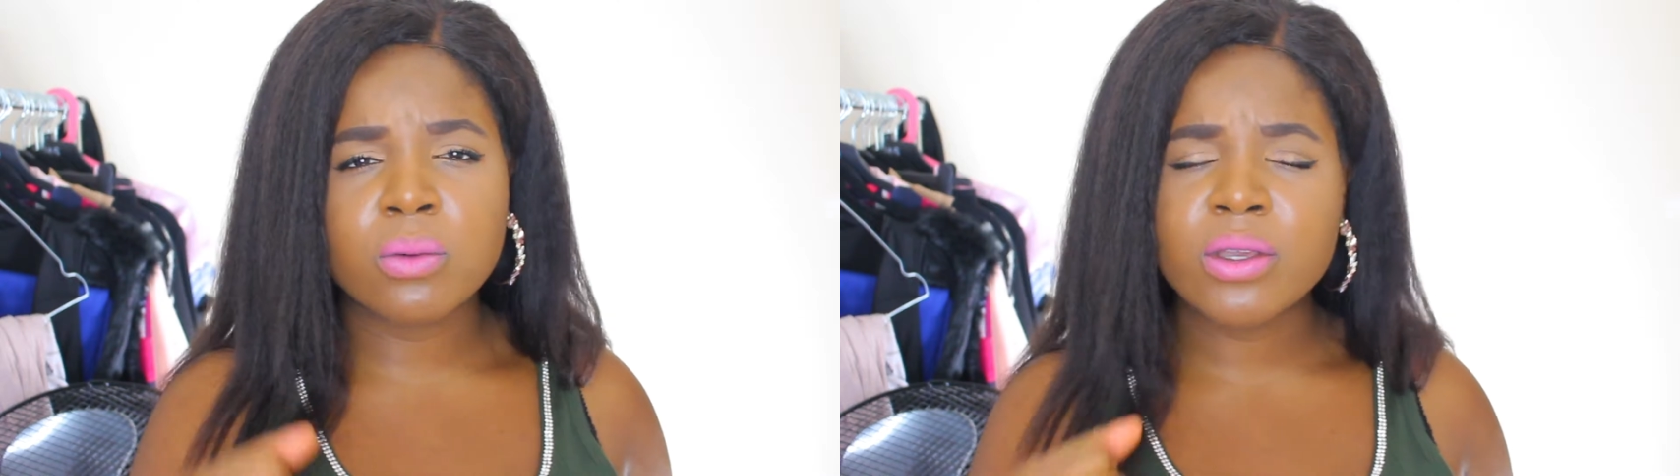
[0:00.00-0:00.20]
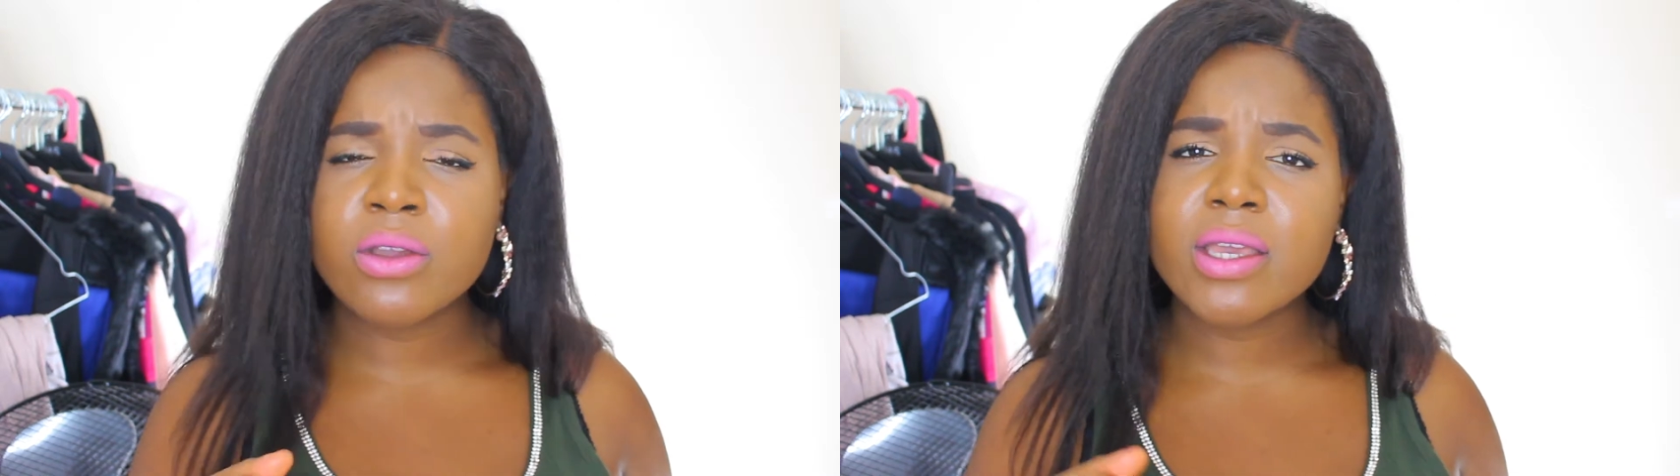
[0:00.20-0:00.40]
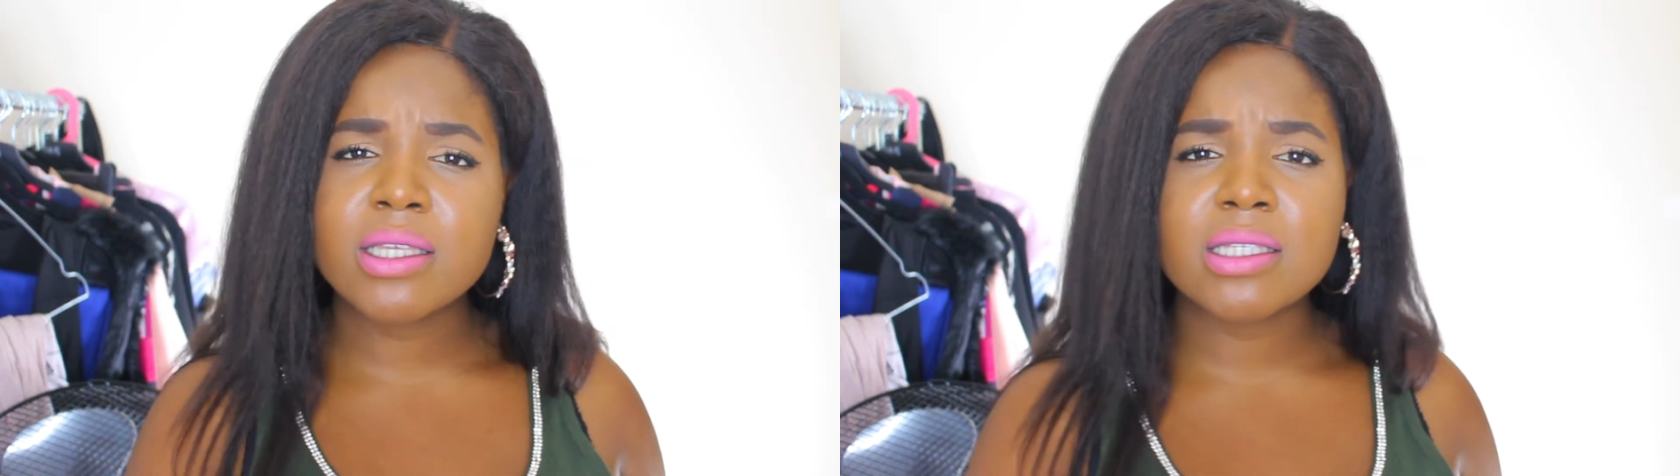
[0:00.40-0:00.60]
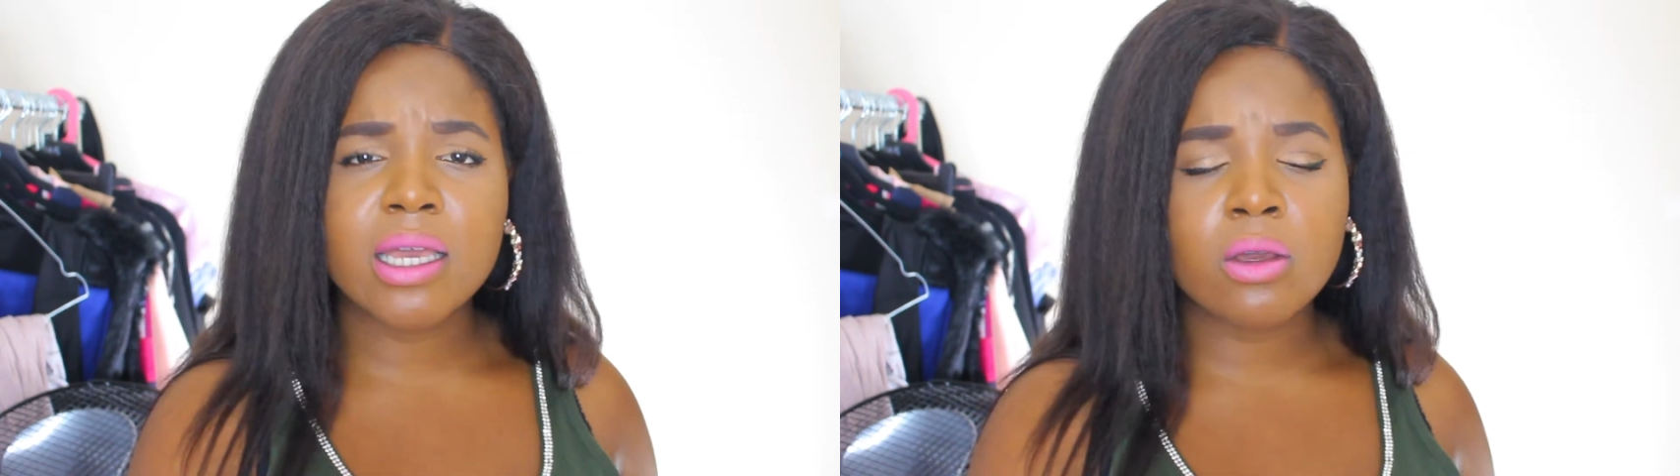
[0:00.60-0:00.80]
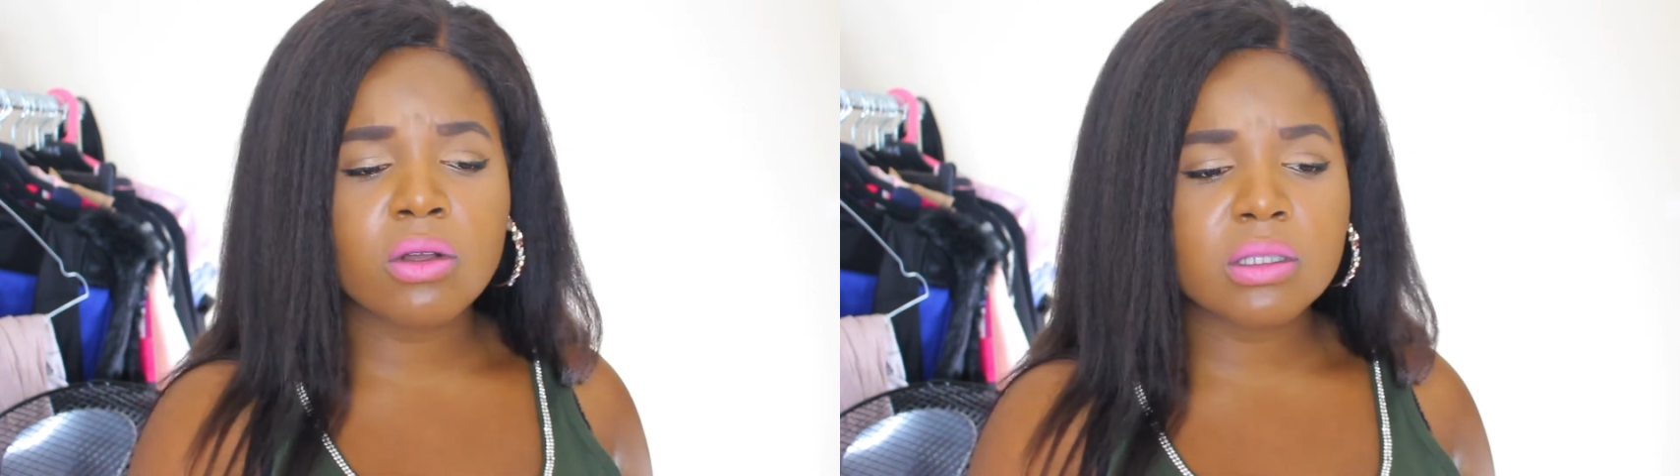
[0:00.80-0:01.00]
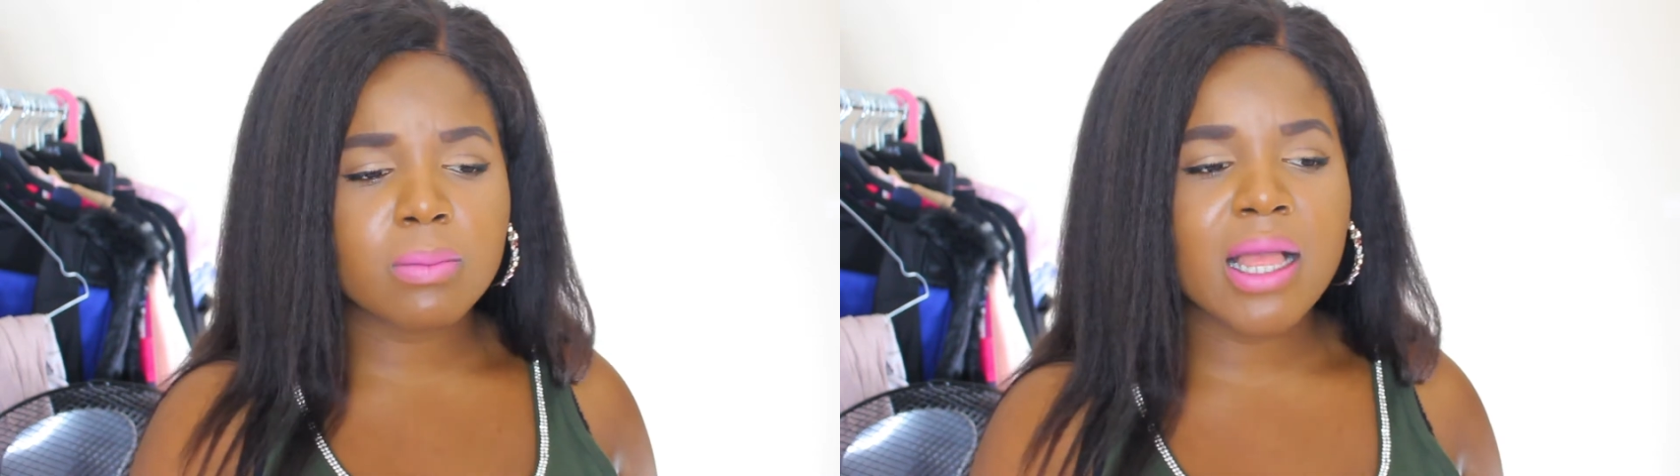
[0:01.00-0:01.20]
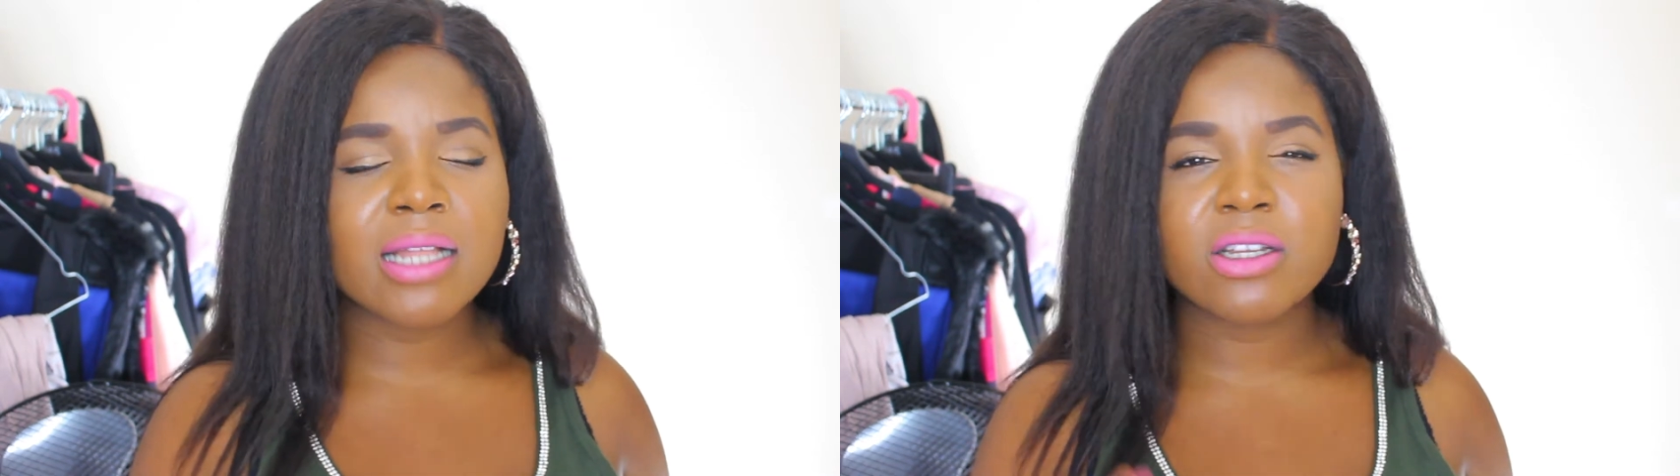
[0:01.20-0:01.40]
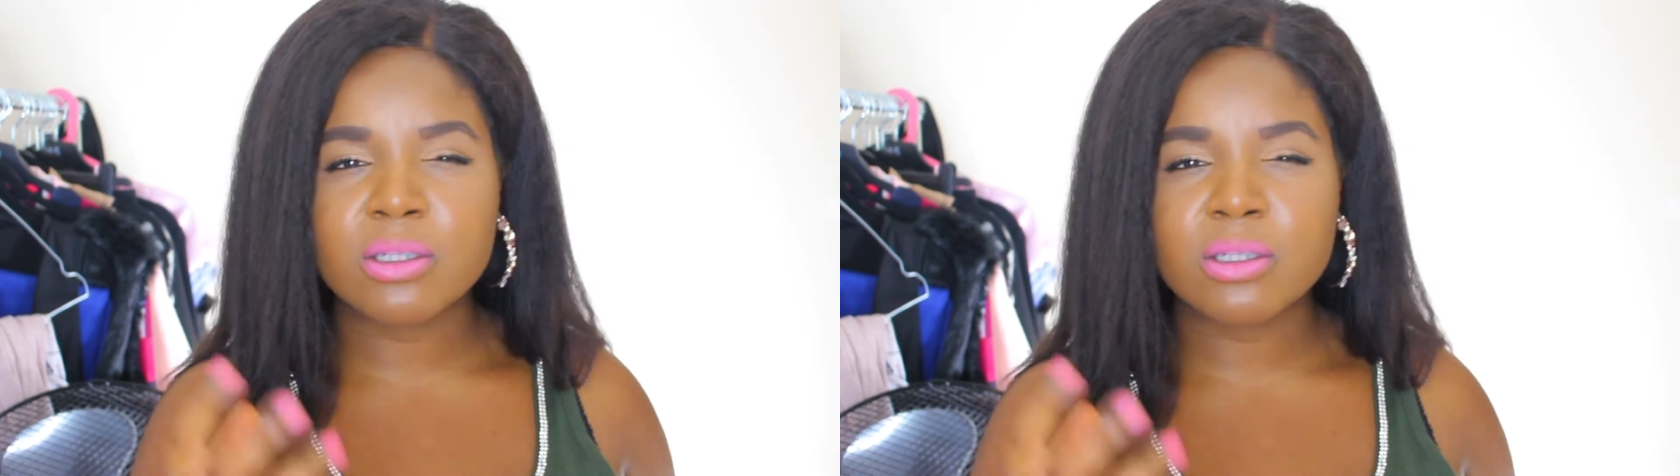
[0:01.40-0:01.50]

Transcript: and when you're inside God's plan,